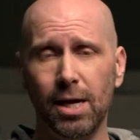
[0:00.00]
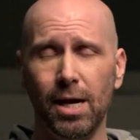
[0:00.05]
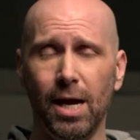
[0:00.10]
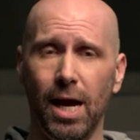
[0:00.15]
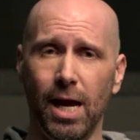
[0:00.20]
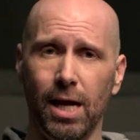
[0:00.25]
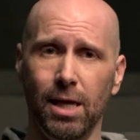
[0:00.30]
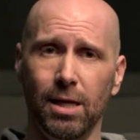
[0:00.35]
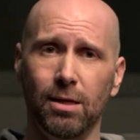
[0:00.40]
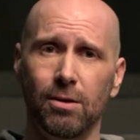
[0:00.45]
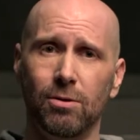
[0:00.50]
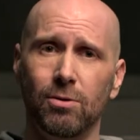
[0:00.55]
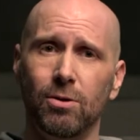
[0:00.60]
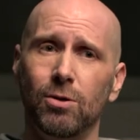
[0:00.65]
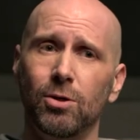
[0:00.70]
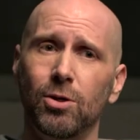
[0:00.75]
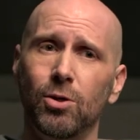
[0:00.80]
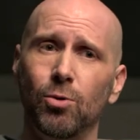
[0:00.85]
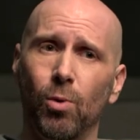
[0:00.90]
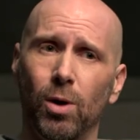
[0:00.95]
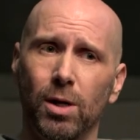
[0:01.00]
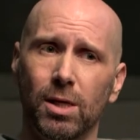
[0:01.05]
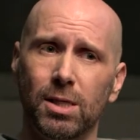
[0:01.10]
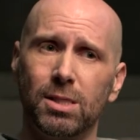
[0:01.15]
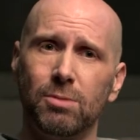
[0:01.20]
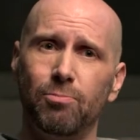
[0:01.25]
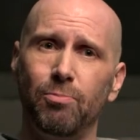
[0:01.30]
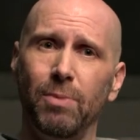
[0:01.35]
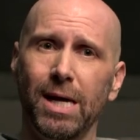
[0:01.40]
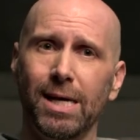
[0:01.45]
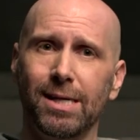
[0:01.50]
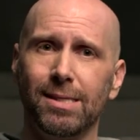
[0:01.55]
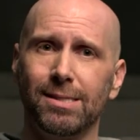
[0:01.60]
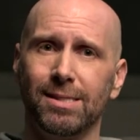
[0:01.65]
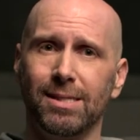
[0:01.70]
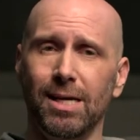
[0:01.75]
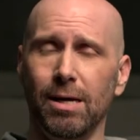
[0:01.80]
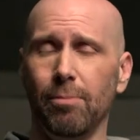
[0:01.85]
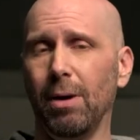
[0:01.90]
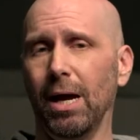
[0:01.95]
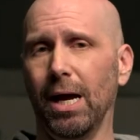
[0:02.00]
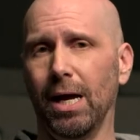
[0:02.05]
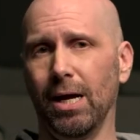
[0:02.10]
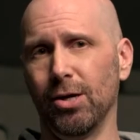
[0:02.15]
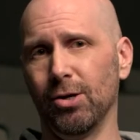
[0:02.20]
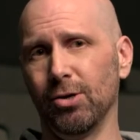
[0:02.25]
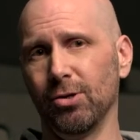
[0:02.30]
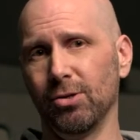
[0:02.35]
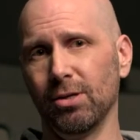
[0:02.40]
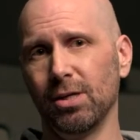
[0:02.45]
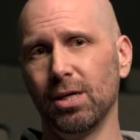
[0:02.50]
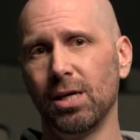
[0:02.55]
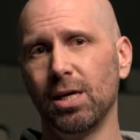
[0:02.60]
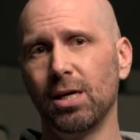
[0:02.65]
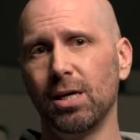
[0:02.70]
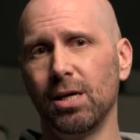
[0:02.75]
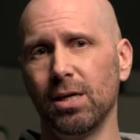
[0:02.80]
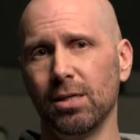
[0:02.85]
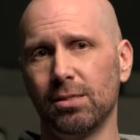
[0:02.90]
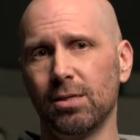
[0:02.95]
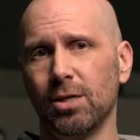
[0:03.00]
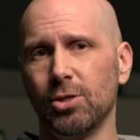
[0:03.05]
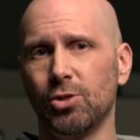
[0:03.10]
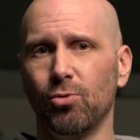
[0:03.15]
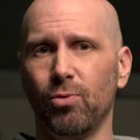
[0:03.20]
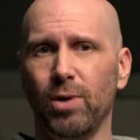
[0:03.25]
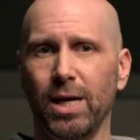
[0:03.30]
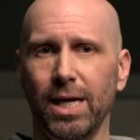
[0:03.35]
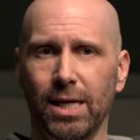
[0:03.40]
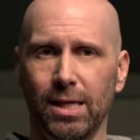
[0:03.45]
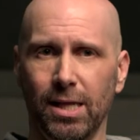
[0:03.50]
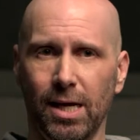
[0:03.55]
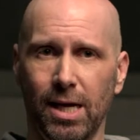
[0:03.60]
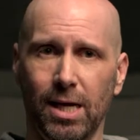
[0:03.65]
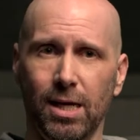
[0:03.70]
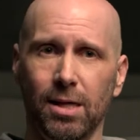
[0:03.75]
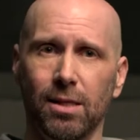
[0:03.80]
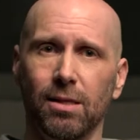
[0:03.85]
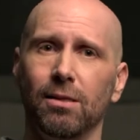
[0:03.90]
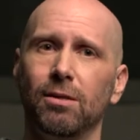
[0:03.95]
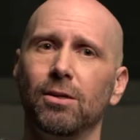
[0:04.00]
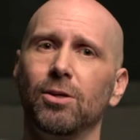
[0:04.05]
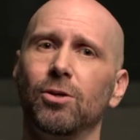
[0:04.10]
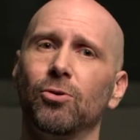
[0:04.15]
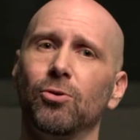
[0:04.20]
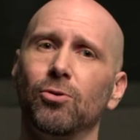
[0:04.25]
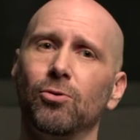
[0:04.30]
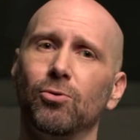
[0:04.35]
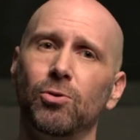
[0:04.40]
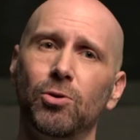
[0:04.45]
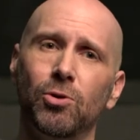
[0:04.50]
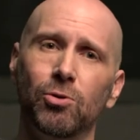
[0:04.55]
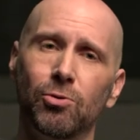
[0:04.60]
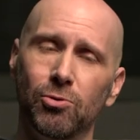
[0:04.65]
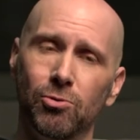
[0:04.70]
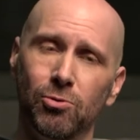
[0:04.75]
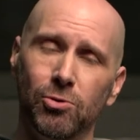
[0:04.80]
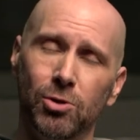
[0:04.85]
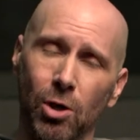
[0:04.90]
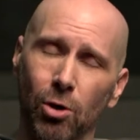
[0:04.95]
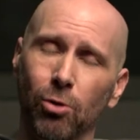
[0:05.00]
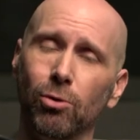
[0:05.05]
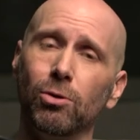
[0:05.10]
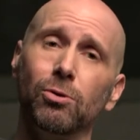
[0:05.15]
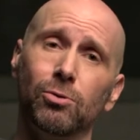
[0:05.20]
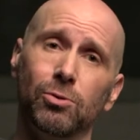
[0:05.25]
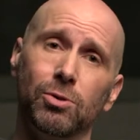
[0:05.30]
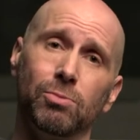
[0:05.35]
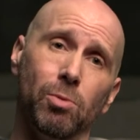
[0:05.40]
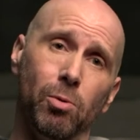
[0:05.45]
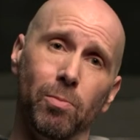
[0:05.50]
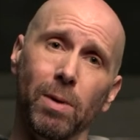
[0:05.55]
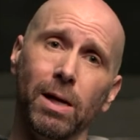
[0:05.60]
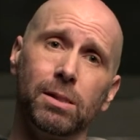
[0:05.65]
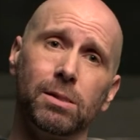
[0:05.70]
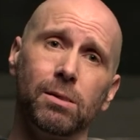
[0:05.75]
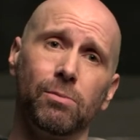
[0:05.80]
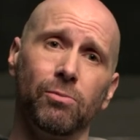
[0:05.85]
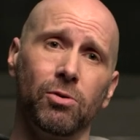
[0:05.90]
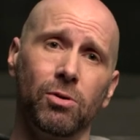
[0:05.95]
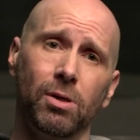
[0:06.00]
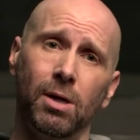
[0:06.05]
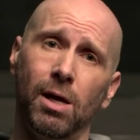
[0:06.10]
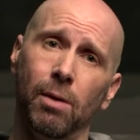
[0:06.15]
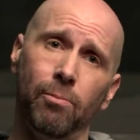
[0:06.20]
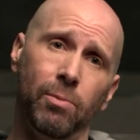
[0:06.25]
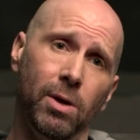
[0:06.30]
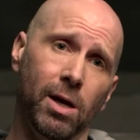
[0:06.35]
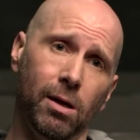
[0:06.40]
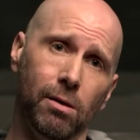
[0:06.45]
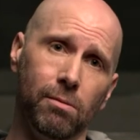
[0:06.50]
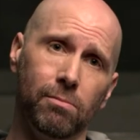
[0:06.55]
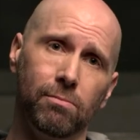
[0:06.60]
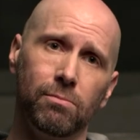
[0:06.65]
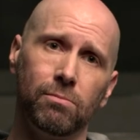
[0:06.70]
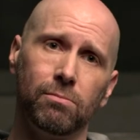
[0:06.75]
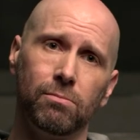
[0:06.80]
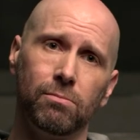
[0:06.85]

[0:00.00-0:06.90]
and you want to space them out in such a way that you're, you you do not lose momentum for the campaign.